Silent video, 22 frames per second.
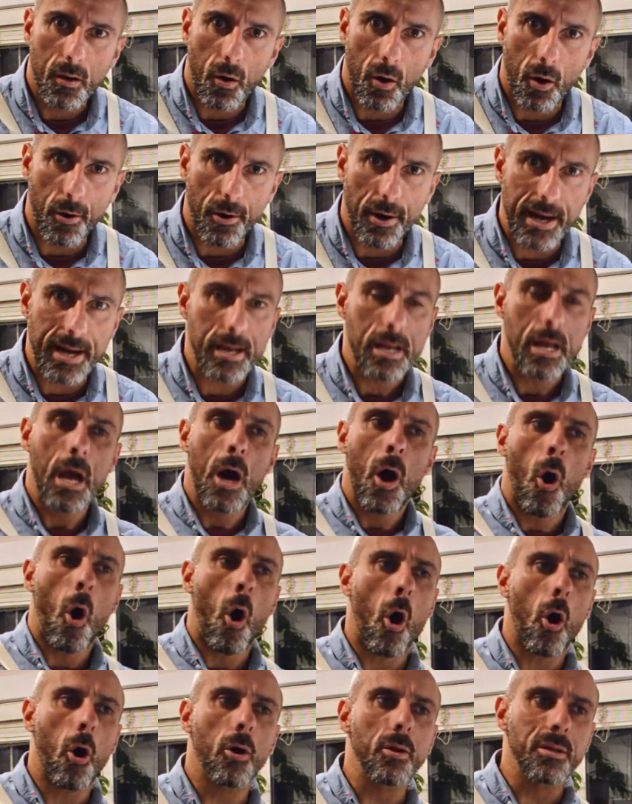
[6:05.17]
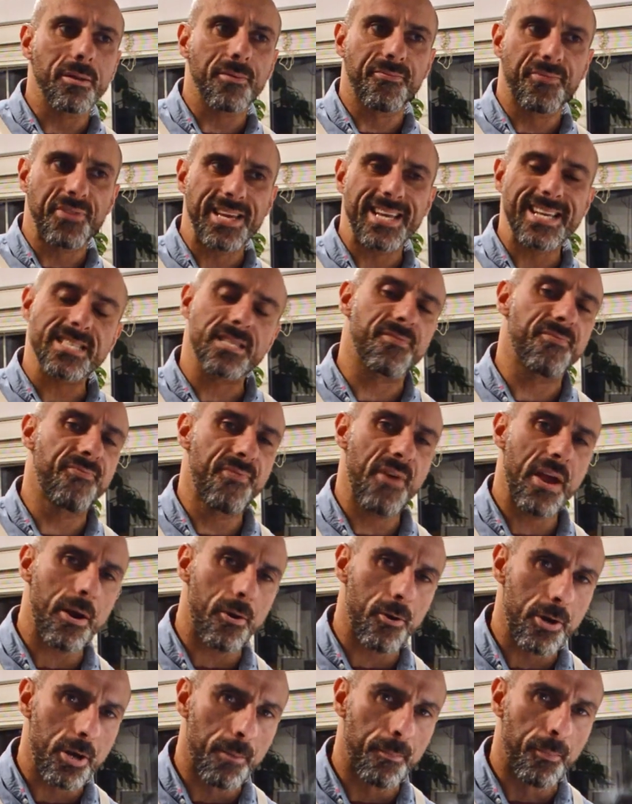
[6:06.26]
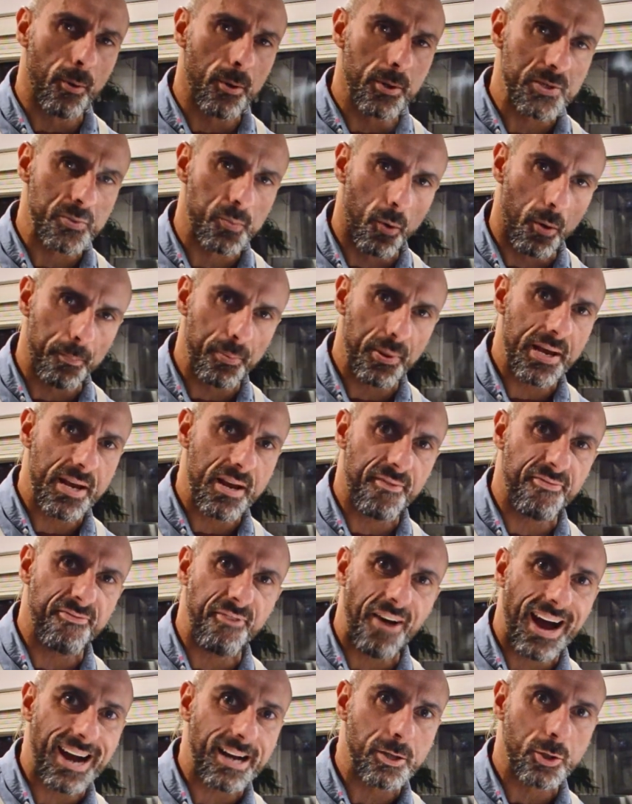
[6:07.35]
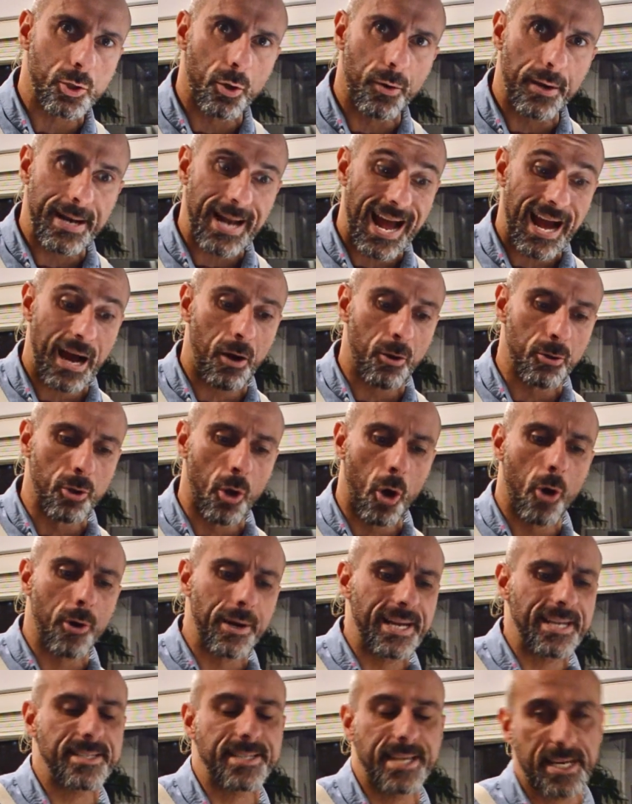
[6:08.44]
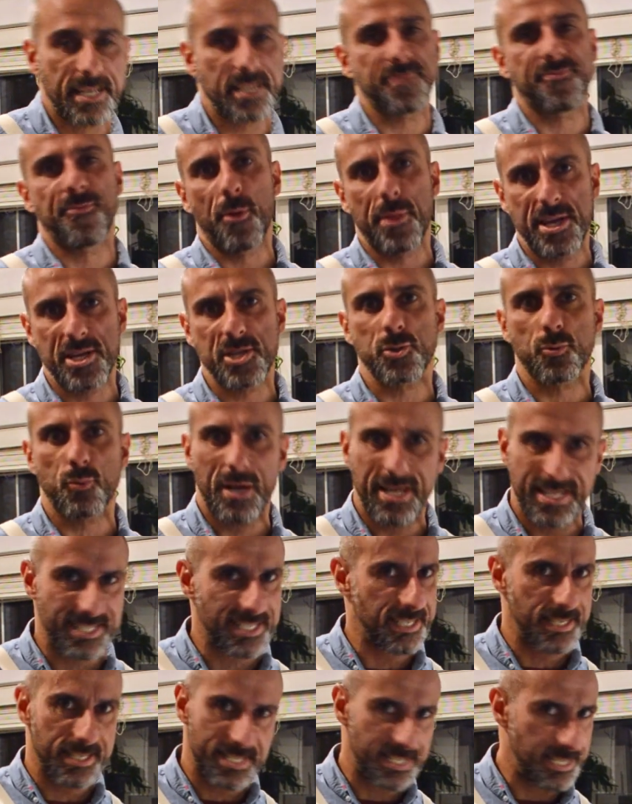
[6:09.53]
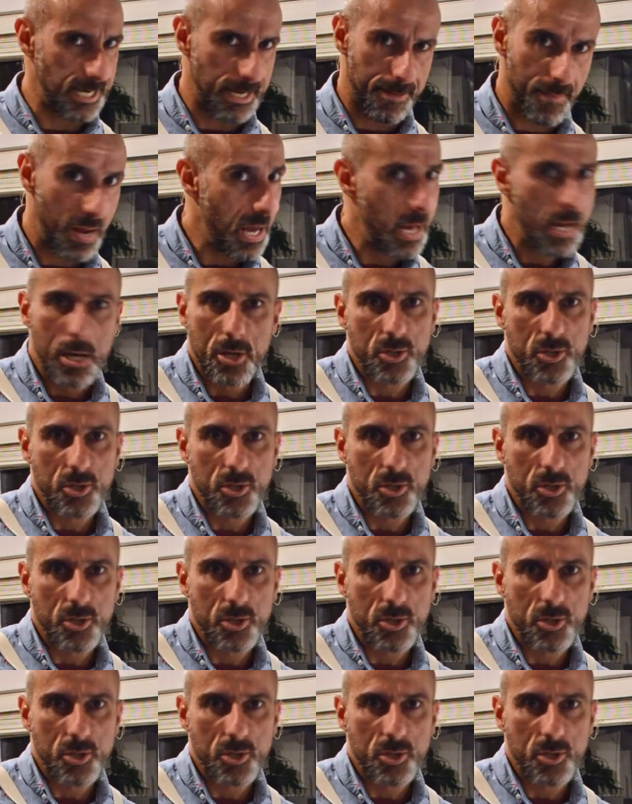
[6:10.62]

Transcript: All right, all of these variables will play a factor in how long it takes for this rice to steam.